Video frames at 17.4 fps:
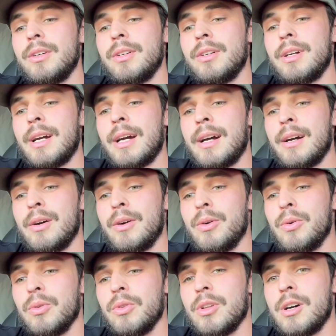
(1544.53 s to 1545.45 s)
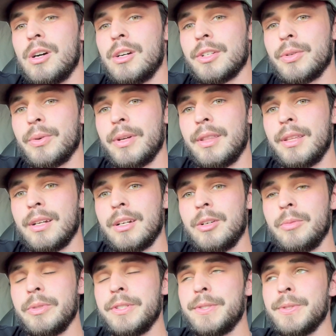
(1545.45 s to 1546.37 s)
how long do I think
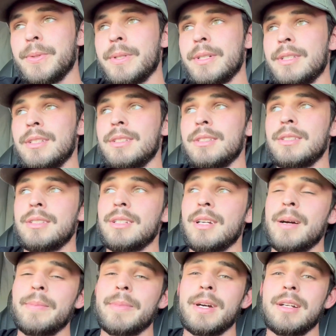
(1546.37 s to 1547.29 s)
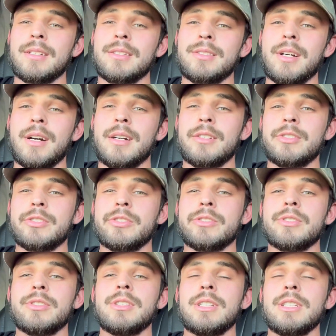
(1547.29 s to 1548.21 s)
I'll be doing this, I'm not
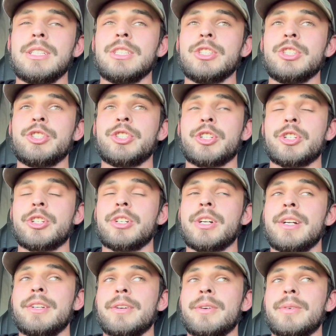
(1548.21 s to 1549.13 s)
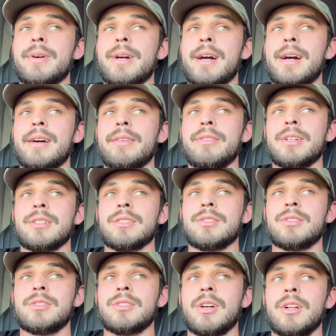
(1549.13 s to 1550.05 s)
entirely sure. I don't have like a
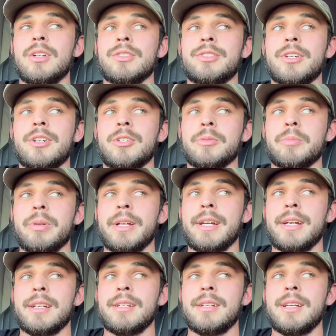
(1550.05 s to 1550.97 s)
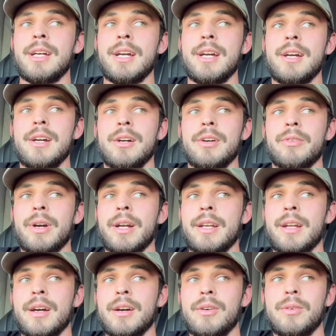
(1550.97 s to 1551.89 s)
solid plan right
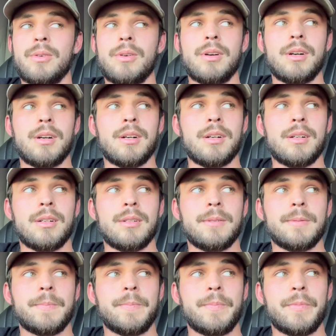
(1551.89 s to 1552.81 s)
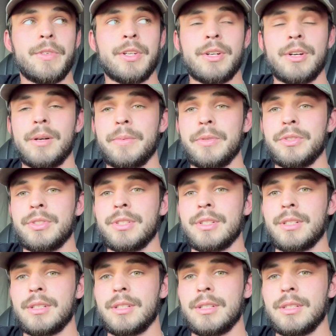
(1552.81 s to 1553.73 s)
now. I'm
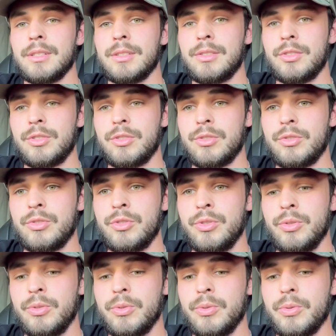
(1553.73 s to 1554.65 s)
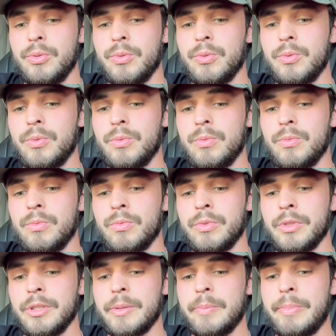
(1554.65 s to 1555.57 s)
using this to
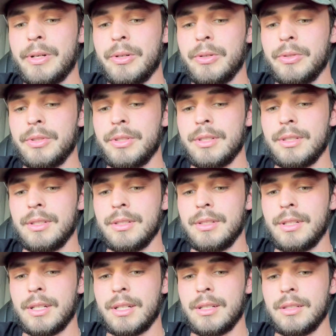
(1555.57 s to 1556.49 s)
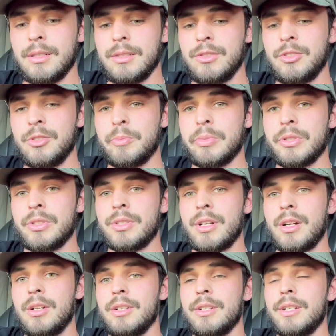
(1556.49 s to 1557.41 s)
really build a super
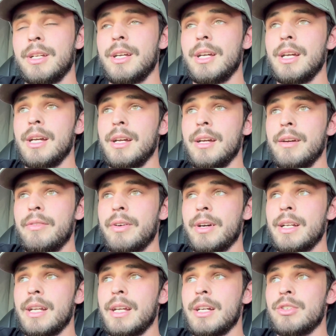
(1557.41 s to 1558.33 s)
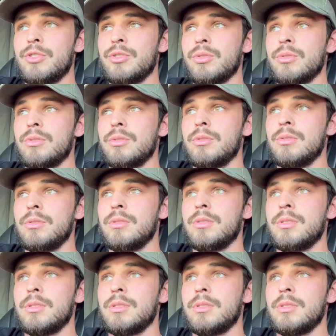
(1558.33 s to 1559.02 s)
solid financial